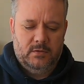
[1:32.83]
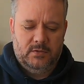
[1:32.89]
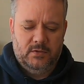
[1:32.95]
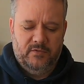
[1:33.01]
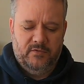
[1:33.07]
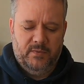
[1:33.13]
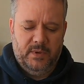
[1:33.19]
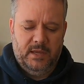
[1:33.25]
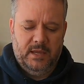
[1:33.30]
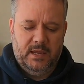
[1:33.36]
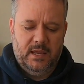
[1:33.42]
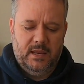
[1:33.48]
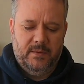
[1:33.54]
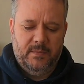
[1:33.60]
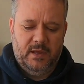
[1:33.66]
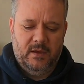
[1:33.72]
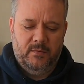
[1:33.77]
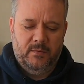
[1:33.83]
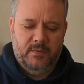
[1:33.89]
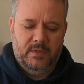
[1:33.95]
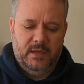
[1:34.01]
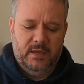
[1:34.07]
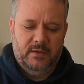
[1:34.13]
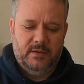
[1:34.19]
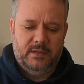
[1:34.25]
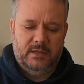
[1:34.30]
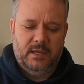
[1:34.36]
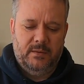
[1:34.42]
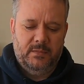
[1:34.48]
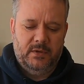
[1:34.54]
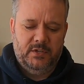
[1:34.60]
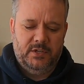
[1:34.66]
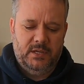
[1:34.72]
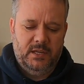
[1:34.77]
So if we can get him out without
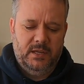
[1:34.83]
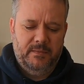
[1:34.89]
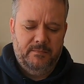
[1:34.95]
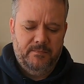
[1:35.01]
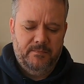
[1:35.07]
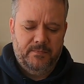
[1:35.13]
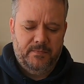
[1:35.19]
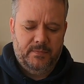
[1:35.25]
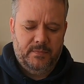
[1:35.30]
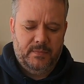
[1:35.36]
damaging him.